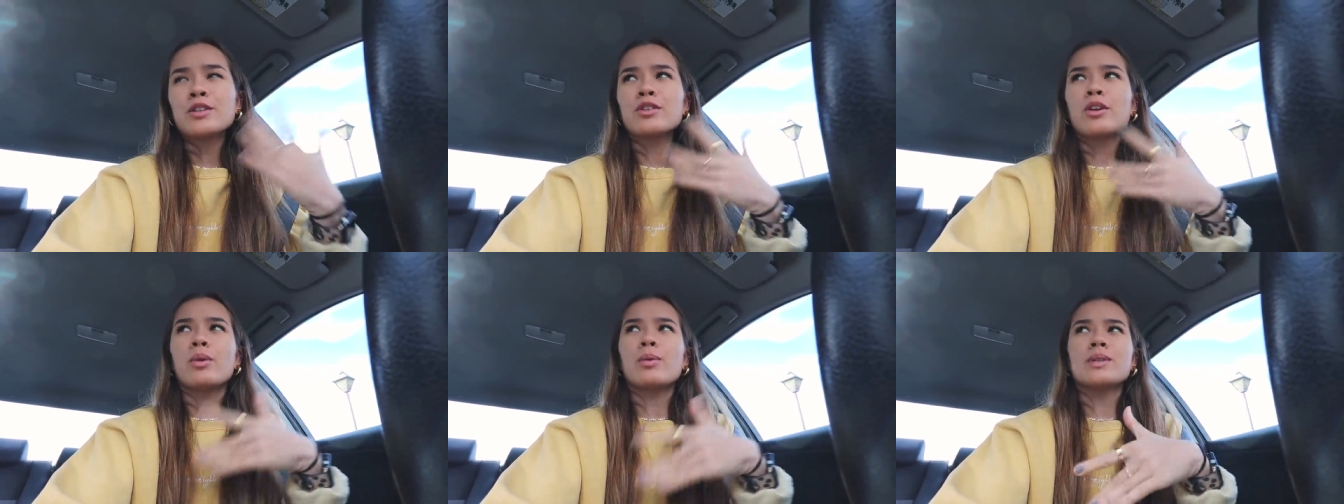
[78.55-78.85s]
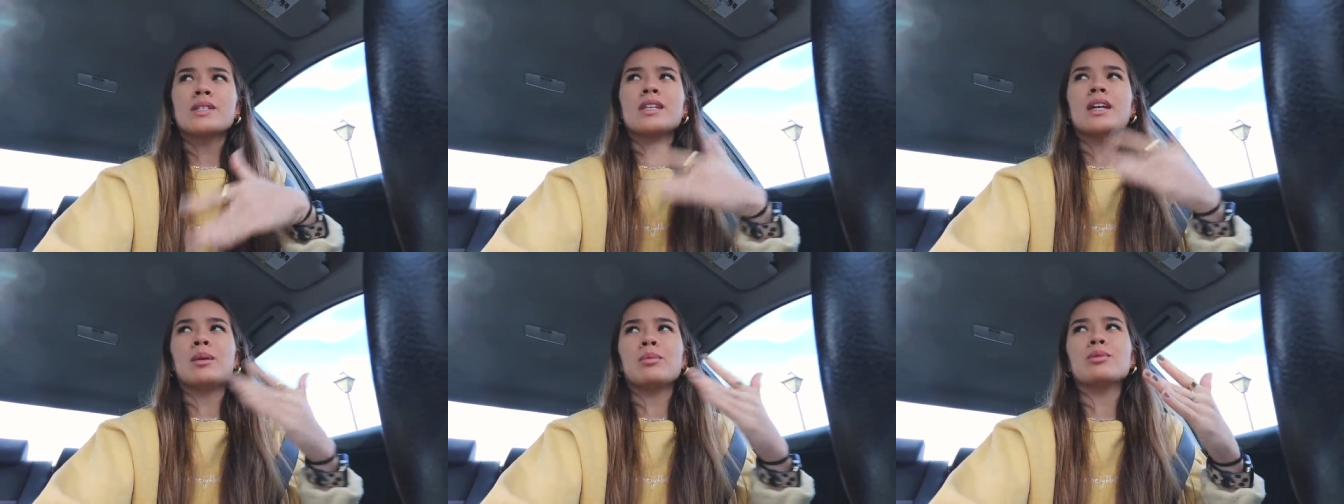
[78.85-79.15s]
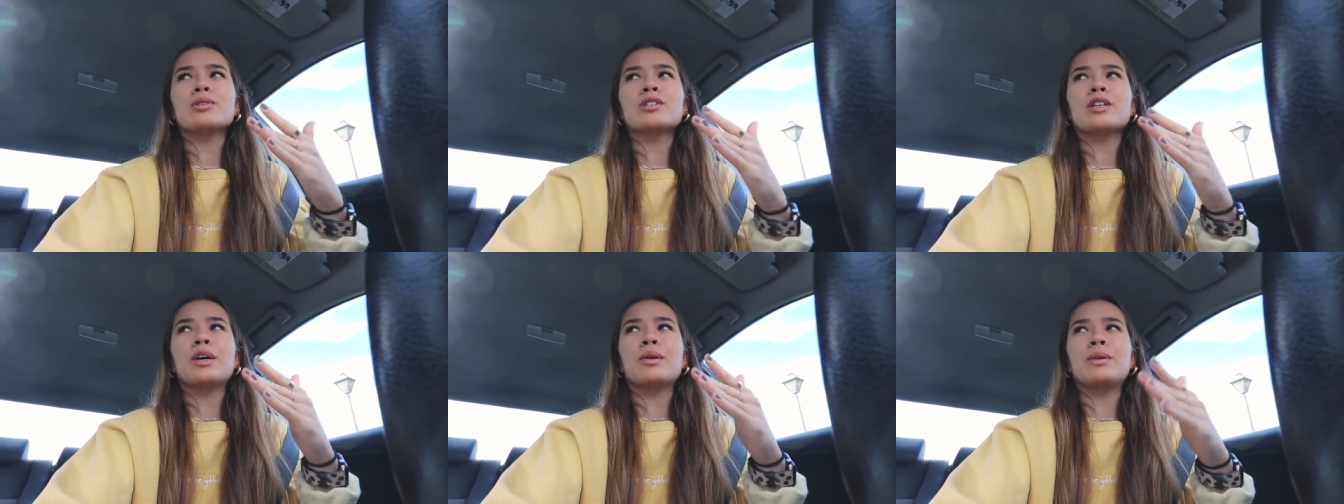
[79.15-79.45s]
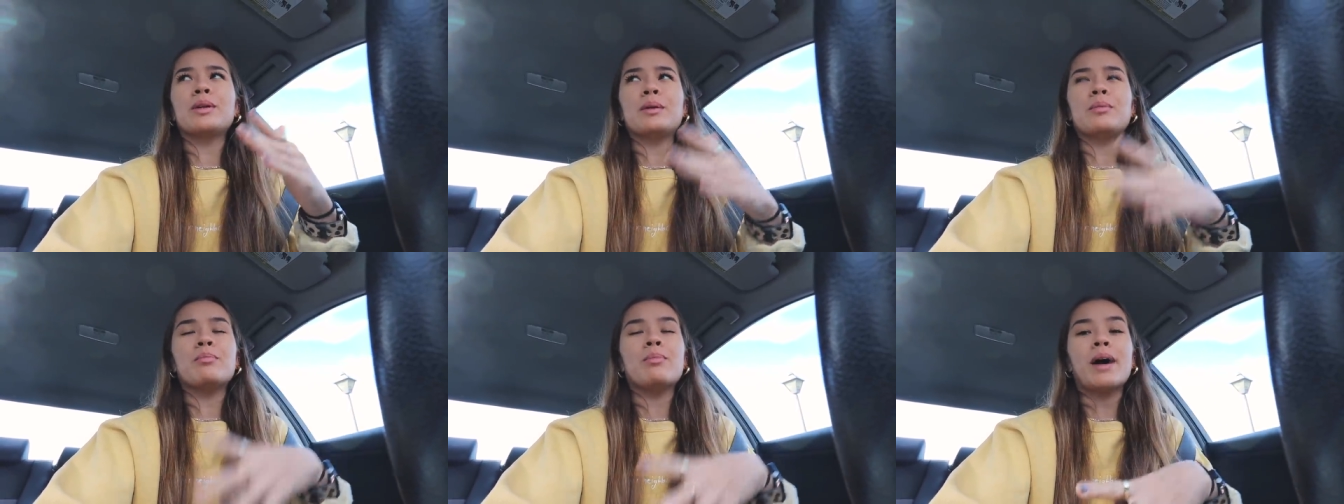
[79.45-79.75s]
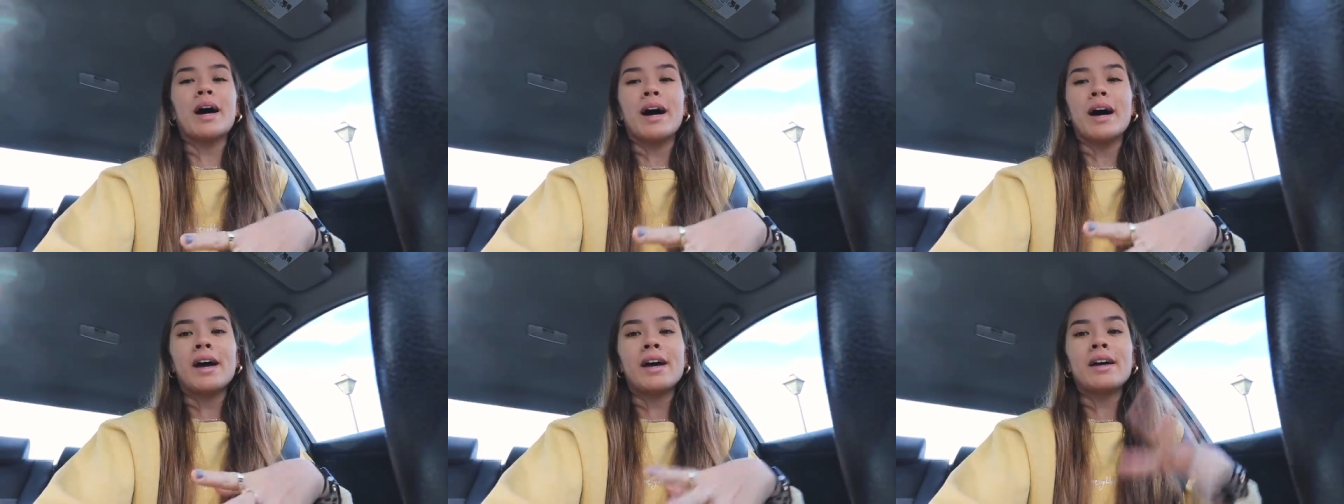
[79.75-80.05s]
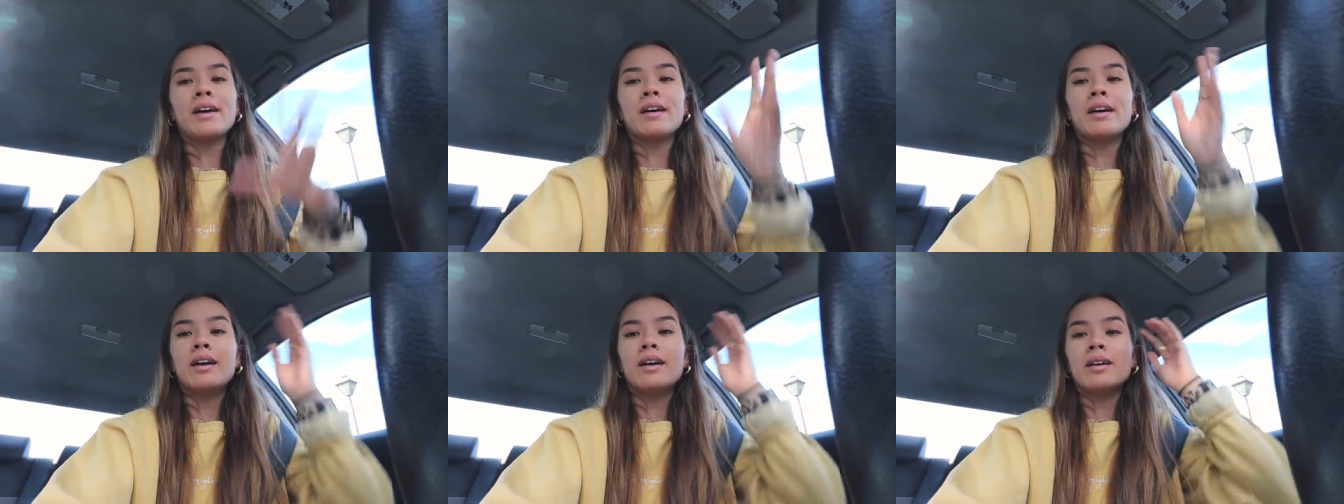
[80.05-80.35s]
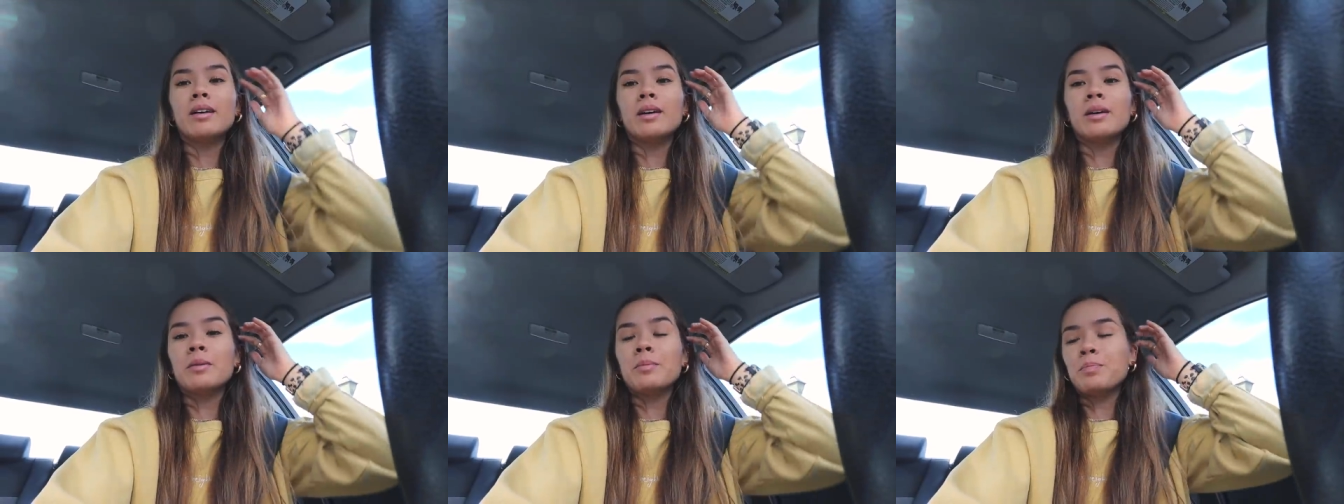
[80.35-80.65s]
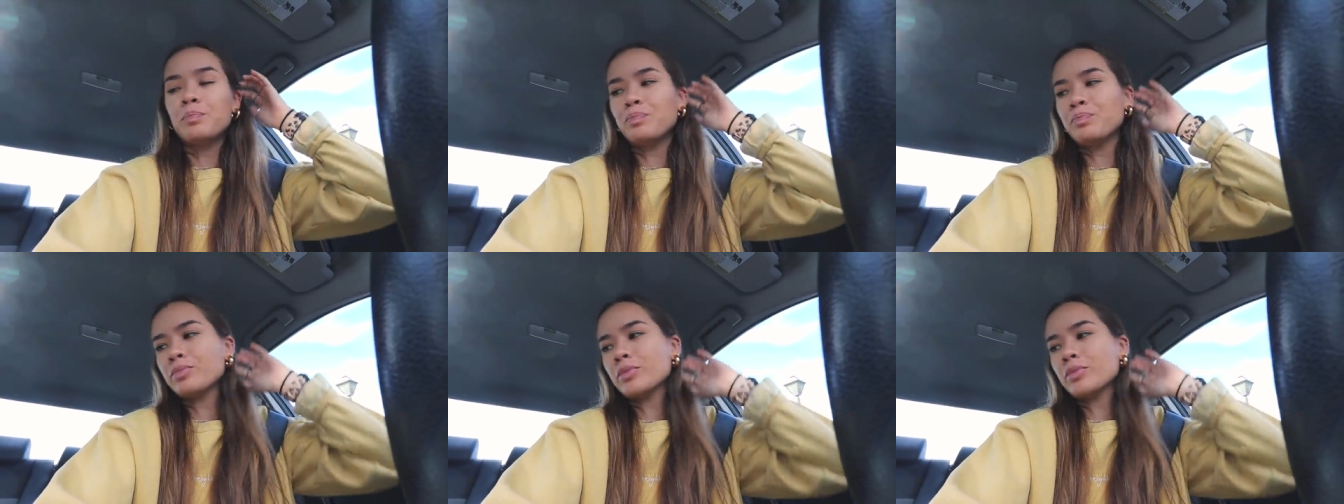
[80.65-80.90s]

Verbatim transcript: so I wasn't able to go in and buy um,